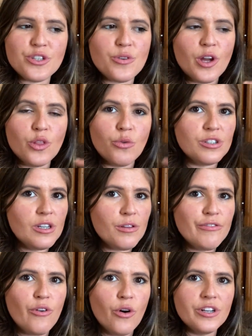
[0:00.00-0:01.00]
So I loaded up the
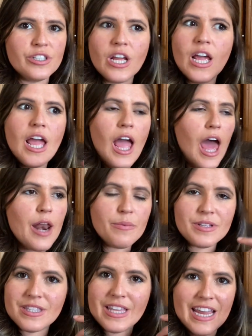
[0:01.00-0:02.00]
font and it
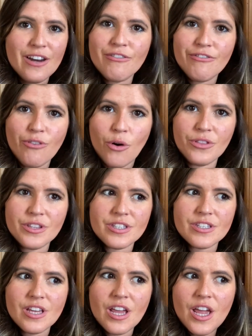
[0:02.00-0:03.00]
was there in
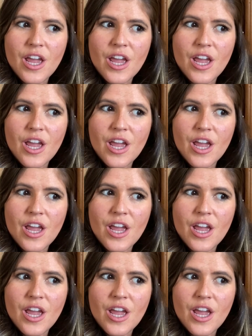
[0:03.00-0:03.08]
fonts,